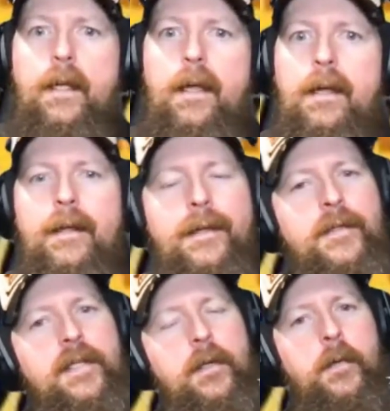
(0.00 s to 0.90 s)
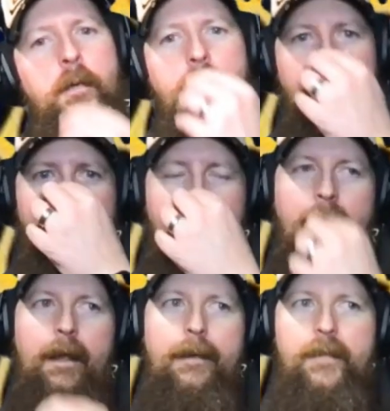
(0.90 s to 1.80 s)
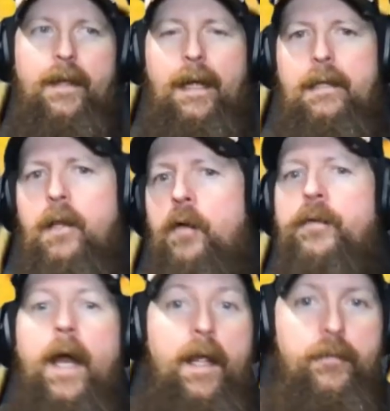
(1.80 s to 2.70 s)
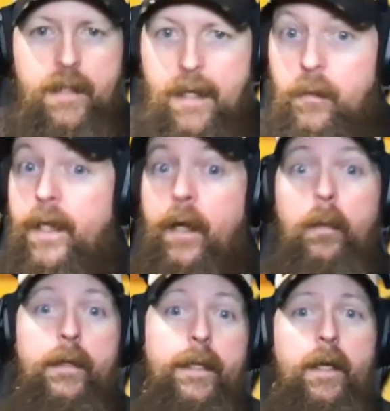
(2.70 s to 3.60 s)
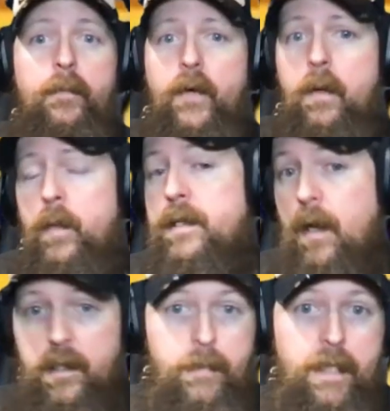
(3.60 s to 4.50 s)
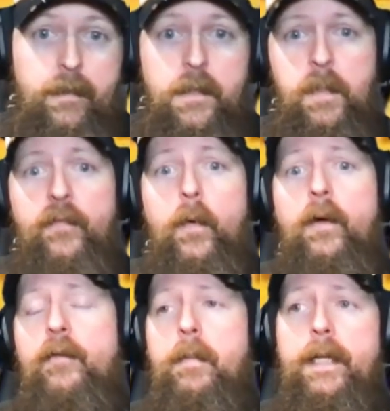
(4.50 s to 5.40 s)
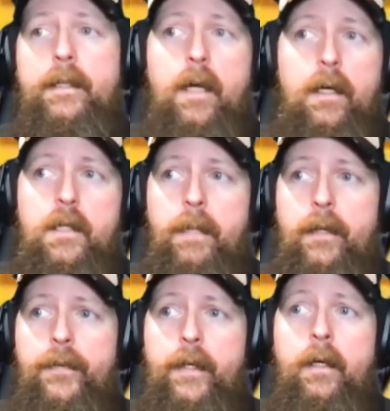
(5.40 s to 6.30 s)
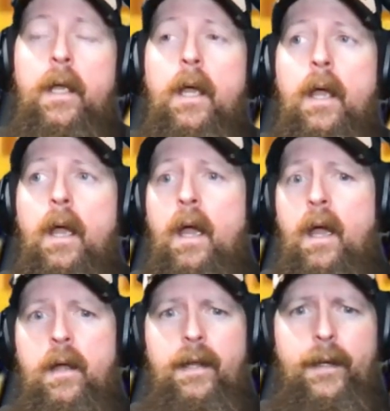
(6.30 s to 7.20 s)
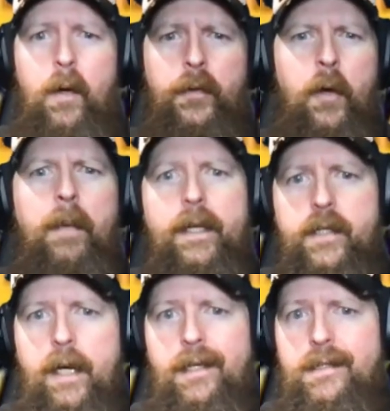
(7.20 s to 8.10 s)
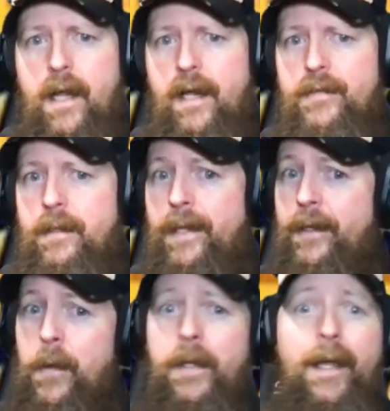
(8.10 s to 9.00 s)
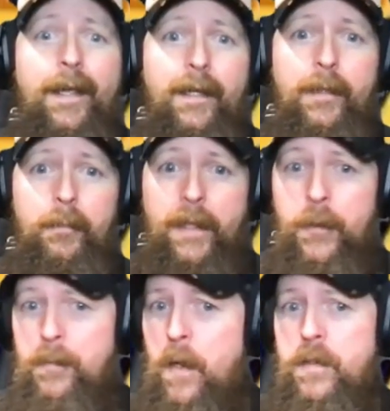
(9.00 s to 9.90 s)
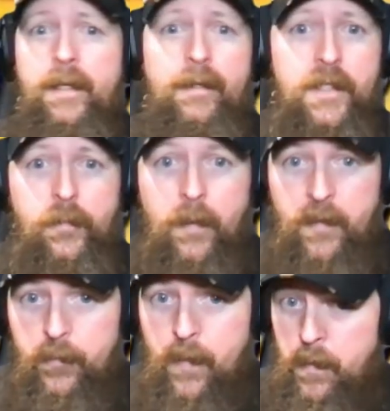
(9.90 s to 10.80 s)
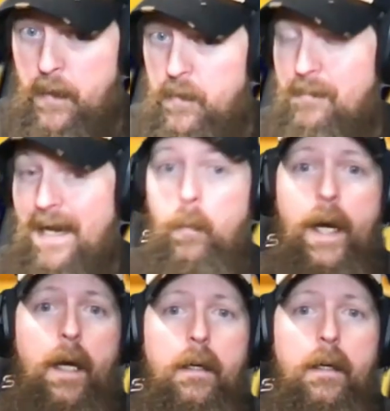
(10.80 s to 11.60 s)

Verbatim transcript: Uh, so I love knives. I don't care where they come from. We talked about this before. Everybody talks about the like, oh, don't buy Chinese knives. And I'm like, okay, but you're posting this from your phone that was made.